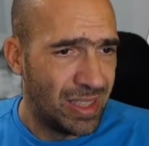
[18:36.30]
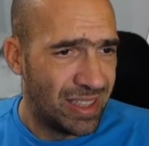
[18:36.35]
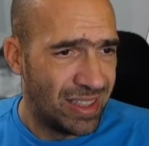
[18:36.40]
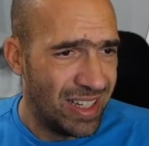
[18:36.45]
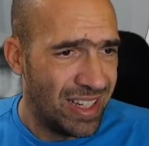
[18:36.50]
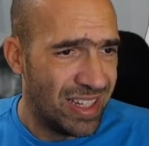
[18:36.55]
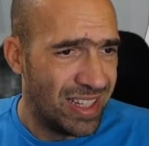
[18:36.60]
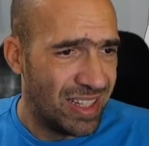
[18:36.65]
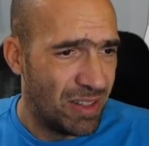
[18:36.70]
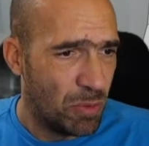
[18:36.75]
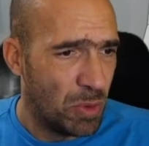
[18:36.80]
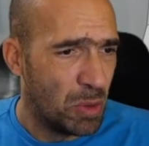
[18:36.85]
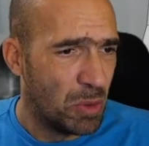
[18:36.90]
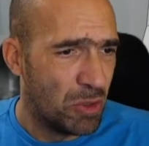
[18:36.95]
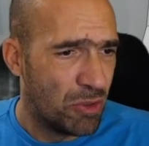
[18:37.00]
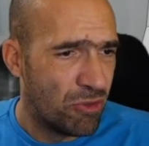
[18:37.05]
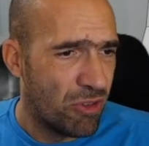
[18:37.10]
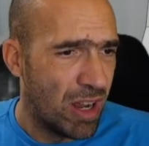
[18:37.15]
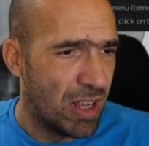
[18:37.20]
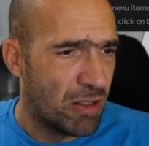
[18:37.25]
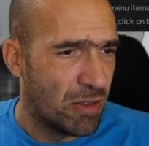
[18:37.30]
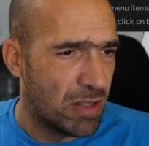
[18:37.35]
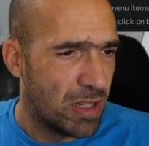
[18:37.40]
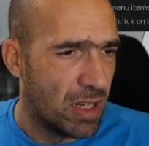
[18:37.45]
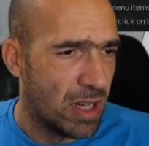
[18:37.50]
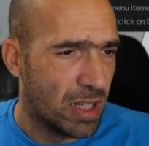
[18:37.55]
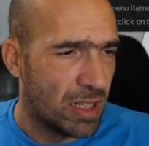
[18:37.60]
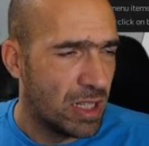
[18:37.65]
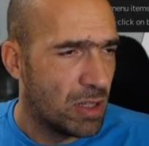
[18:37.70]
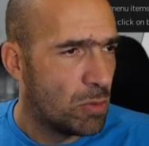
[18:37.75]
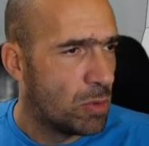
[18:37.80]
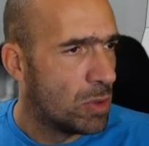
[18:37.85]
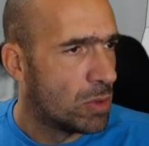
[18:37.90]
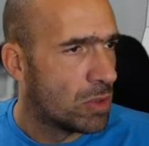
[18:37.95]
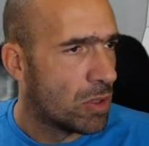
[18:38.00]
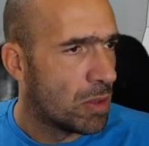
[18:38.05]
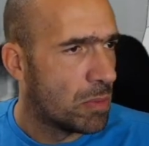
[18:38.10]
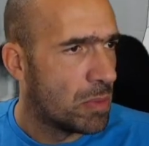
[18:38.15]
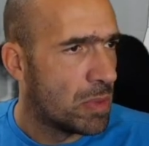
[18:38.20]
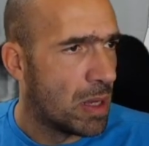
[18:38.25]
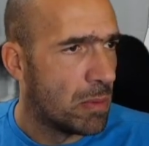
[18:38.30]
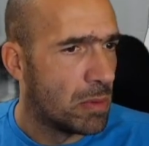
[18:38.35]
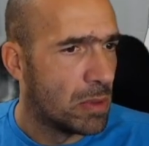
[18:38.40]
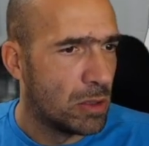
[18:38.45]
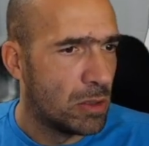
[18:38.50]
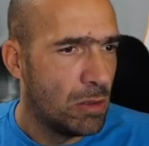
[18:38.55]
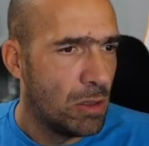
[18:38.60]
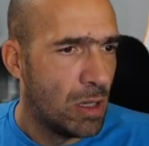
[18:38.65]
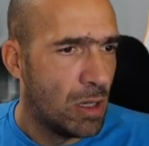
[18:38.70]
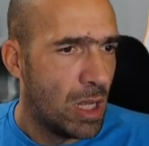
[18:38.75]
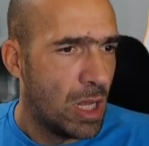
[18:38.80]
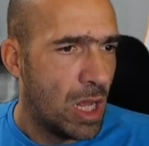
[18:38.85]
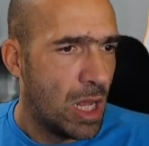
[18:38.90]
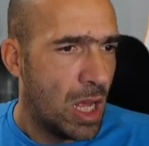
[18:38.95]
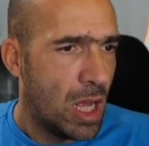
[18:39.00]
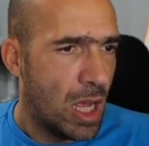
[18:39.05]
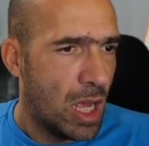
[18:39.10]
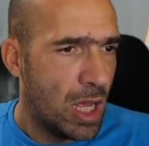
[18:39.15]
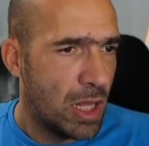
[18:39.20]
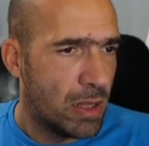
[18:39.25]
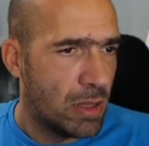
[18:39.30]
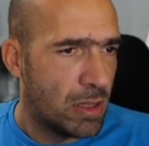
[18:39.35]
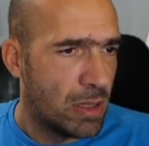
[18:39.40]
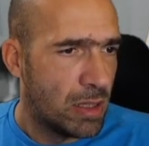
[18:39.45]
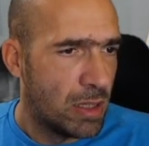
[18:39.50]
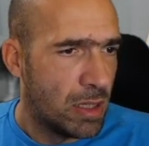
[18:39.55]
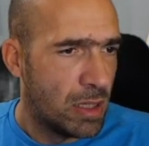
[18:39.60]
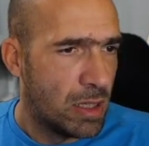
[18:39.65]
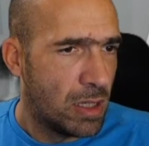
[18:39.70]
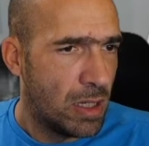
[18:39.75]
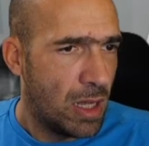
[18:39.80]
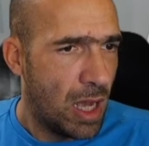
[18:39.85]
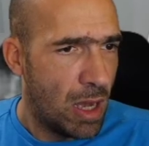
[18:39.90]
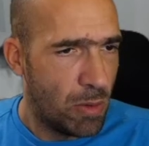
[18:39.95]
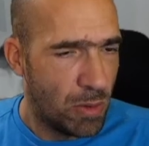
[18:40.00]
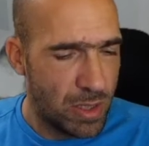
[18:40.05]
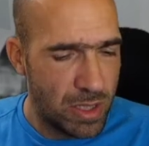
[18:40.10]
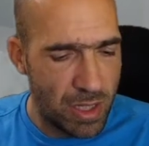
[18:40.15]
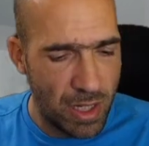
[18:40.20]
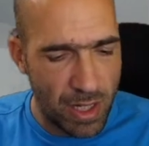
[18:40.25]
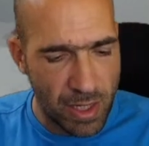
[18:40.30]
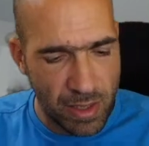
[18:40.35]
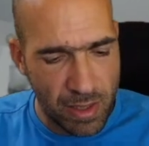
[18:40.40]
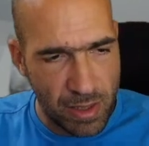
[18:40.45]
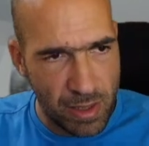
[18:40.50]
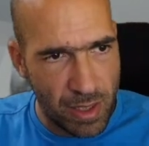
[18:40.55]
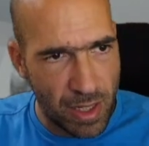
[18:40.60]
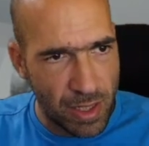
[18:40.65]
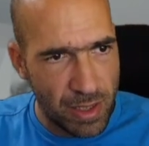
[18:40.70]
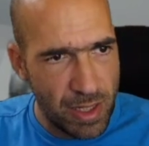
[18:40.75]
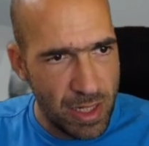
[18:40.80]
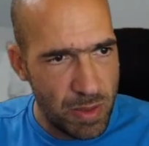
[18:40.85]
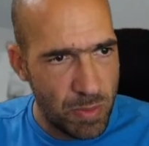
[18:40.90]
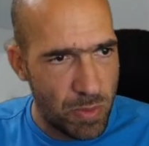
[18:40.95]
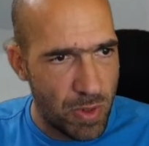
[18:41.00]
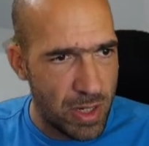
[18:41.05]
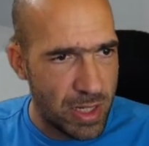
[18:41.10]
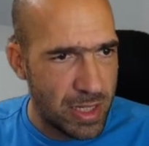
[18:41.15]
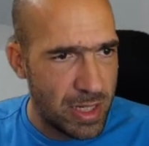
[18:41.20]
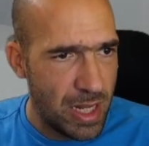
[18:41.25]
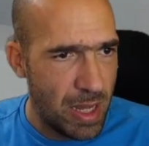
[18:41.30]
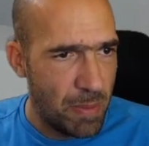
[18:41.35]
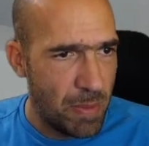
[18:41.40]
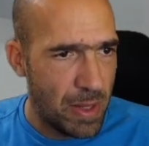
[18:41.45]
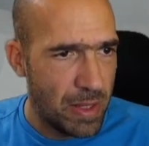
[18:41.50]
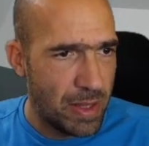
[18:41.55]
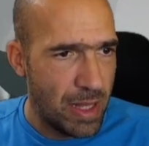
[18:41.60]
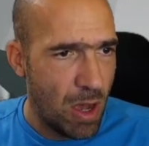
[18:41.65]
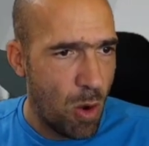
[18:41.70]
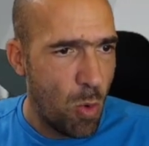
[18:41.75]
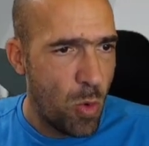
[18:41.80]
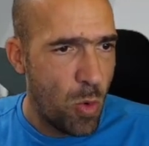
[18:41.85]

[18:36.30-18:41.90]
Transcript: At least we will try to select it. We will not be able to. And I will select it like this, press tab, and